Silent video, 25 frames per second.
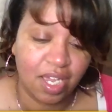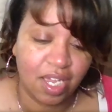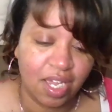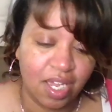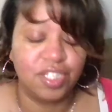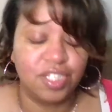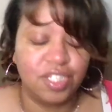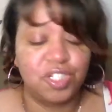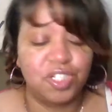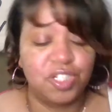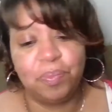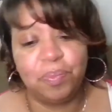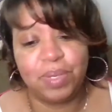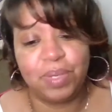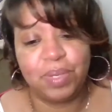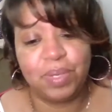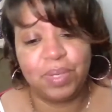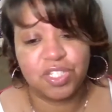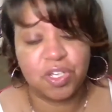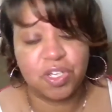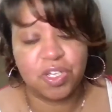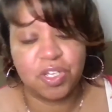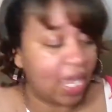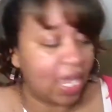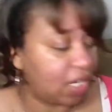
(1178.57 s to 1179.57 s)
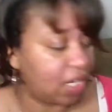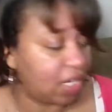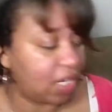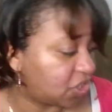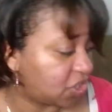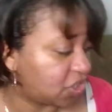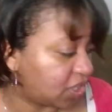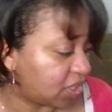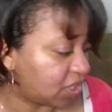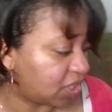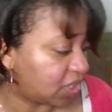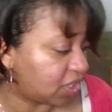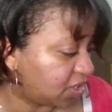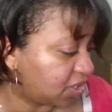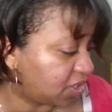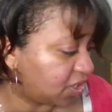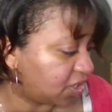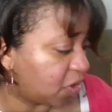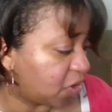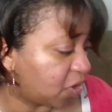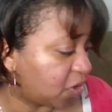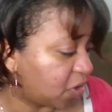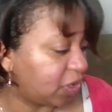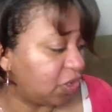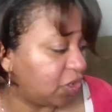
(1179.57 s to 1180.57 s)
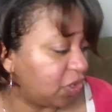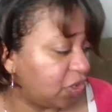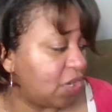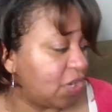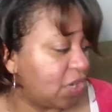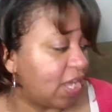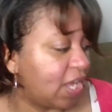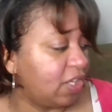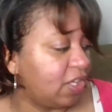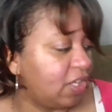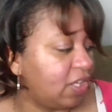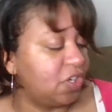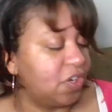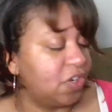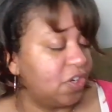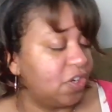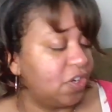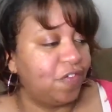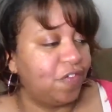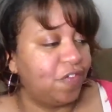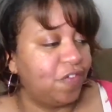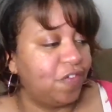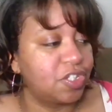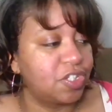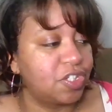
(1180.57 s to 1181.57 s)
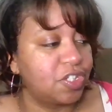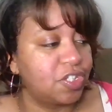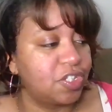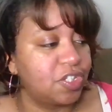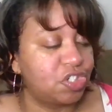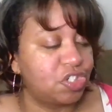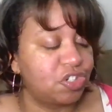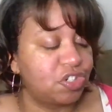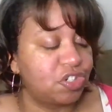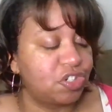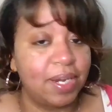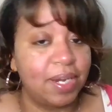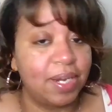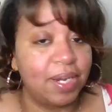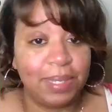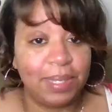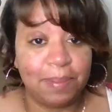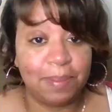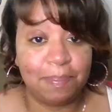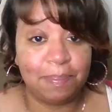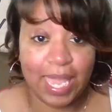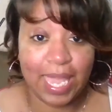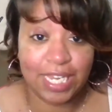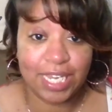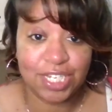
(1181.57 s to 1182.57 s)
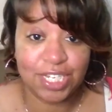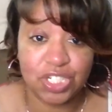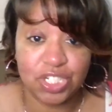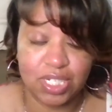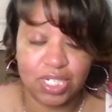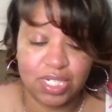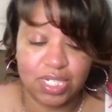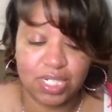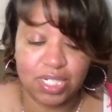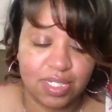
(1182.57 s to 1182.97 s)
Don't be so anxious. You know, when you you know, focus on trying to be patient.